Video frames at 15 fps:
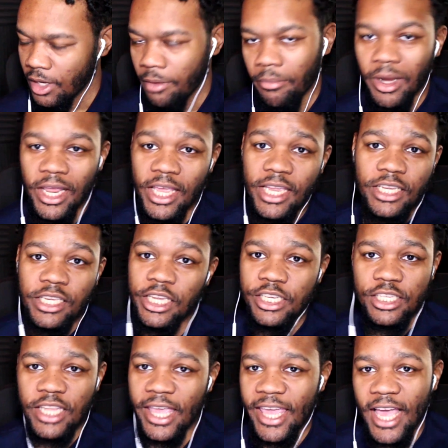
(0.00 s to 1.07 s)
But he he
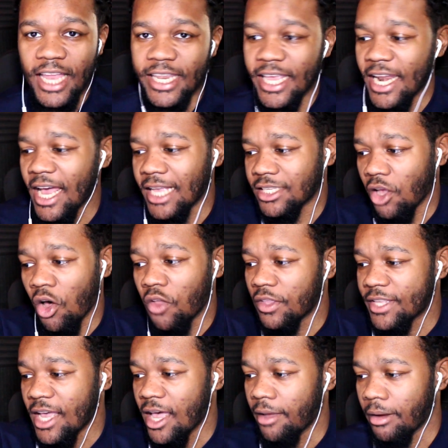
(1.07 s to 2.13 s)
just like he got dead eyes all the
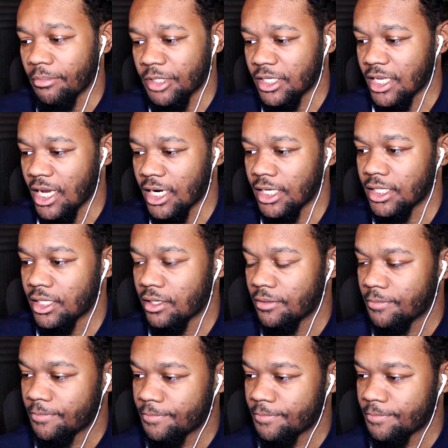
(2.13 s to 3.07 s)
time. I'm just honest.